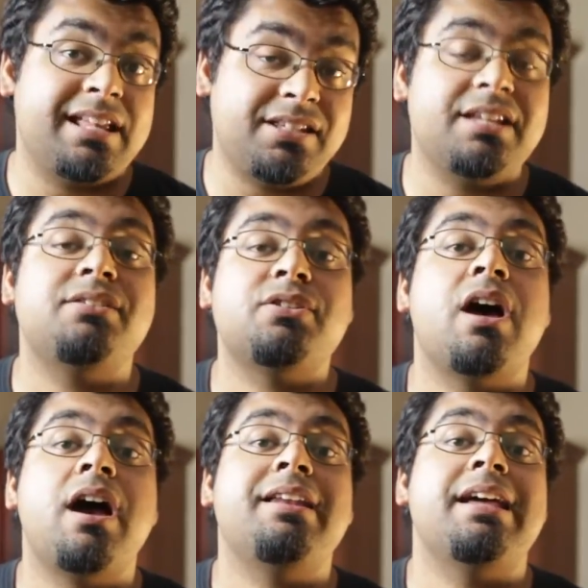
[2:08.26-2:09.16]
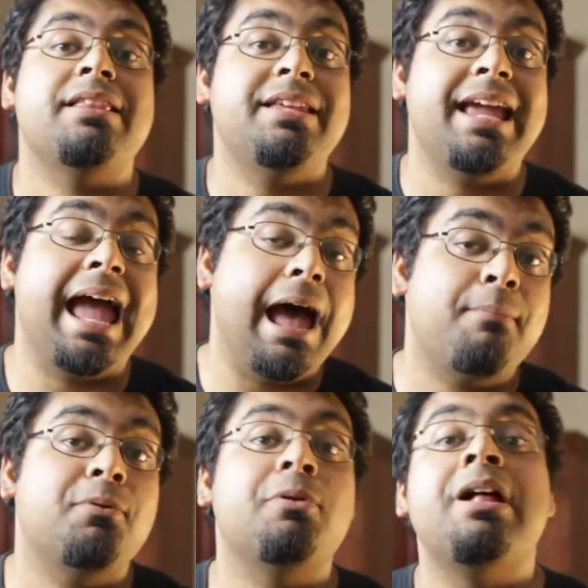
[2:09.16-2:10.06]
that's inside the
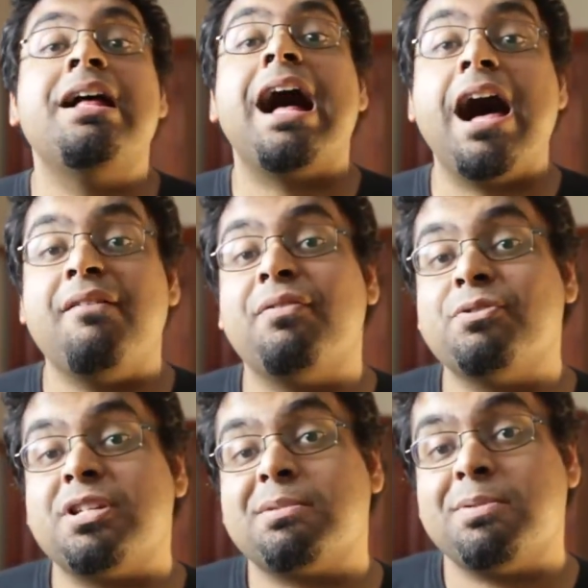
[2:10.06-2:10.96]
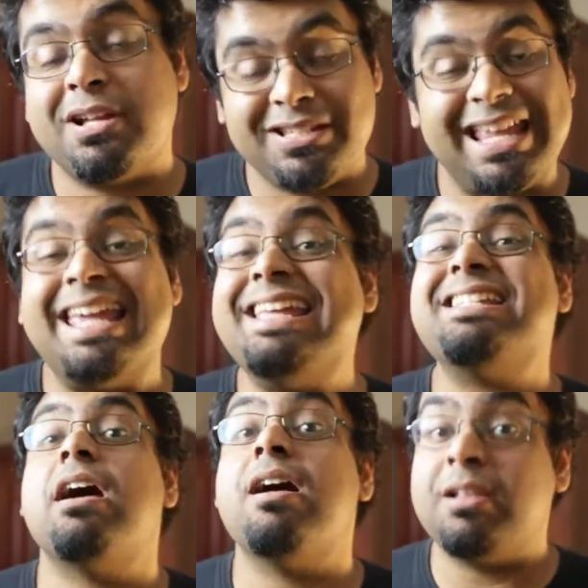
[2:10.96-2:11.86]
Apple iPhone 6 Plus
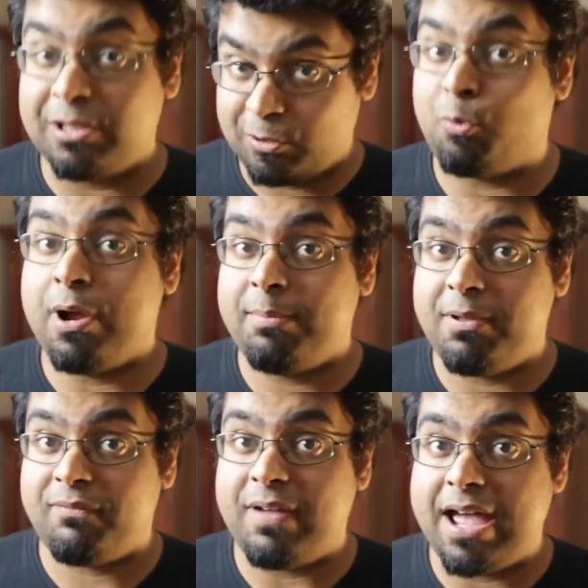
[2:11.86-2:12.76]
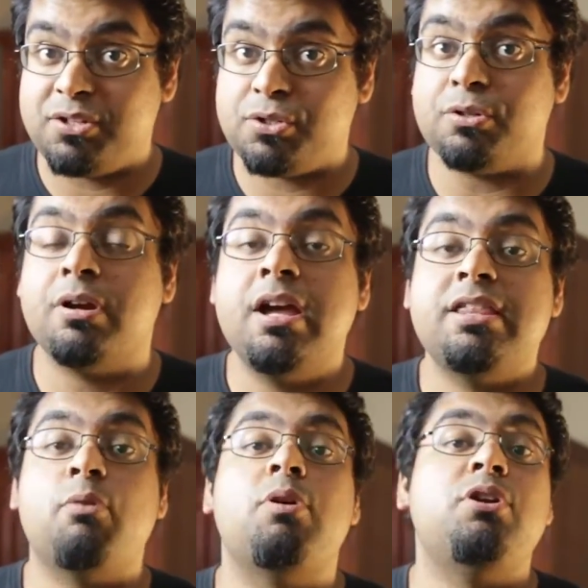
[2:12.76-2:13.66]
is quite a bit faster
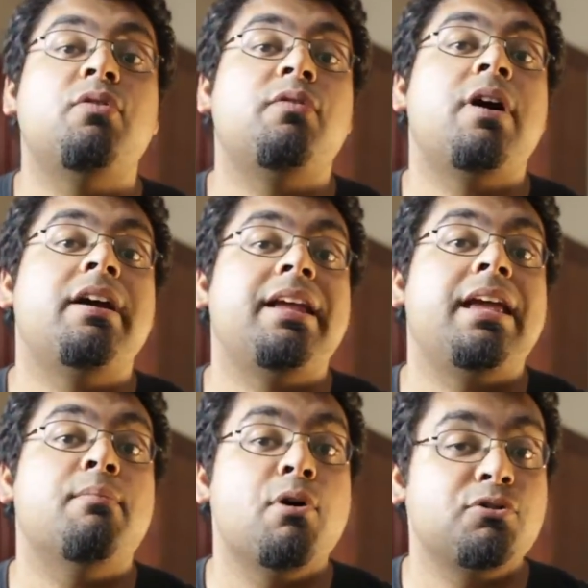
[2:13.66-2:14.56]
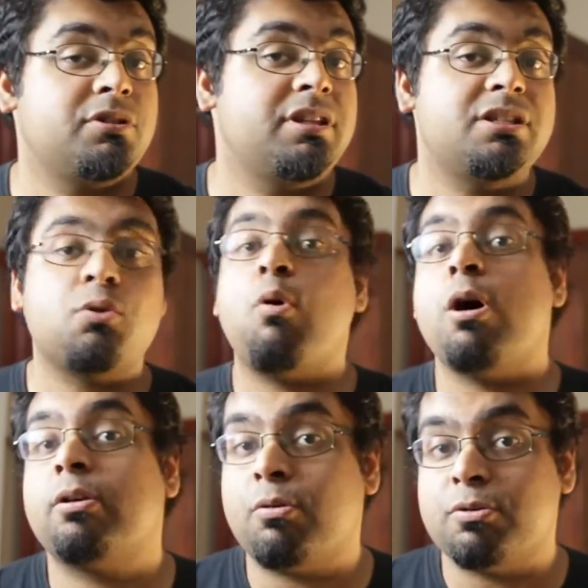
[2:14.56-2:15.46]
than what you find in most of these
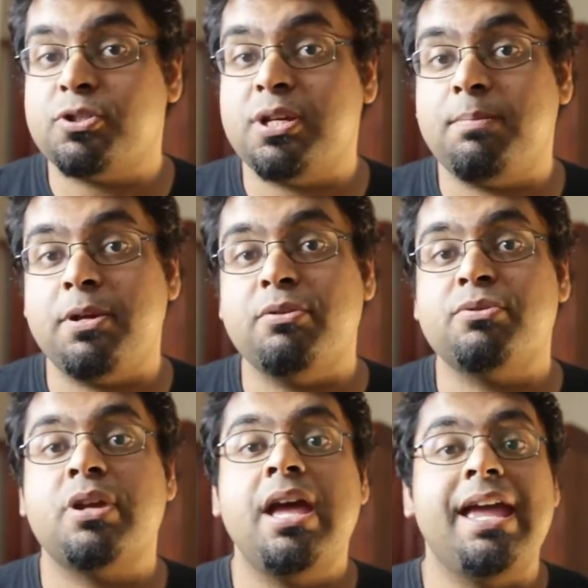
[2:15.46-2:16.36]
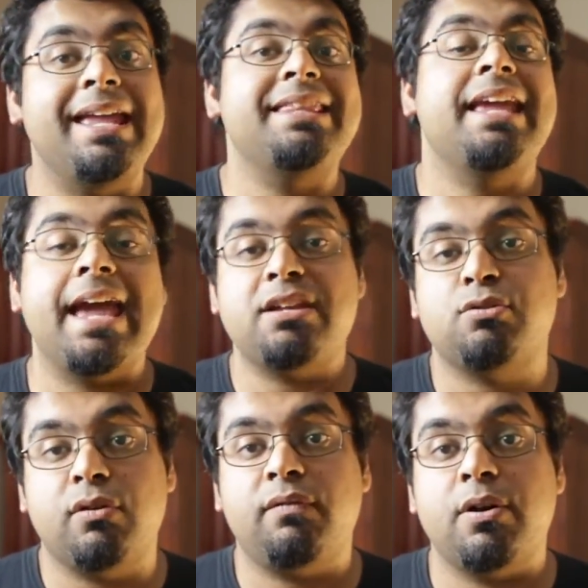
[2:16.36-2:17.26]
quad-core CPUs in the
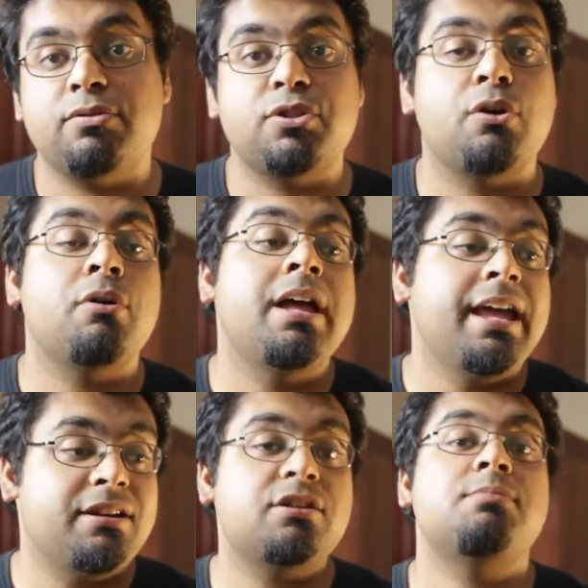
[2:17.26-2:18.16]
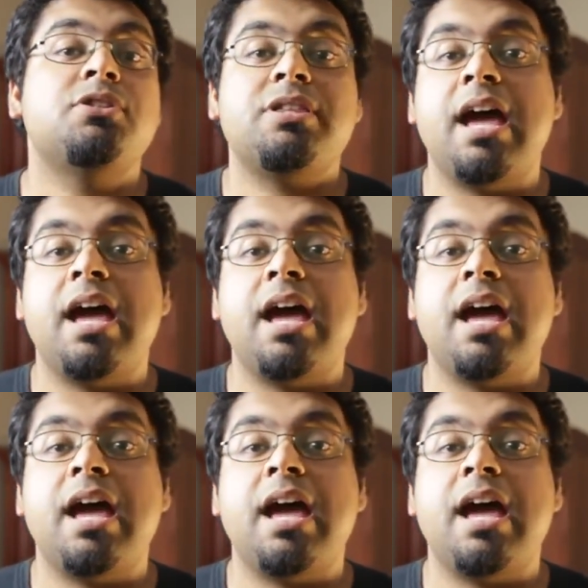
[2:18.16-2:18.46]
Android phone. So in terms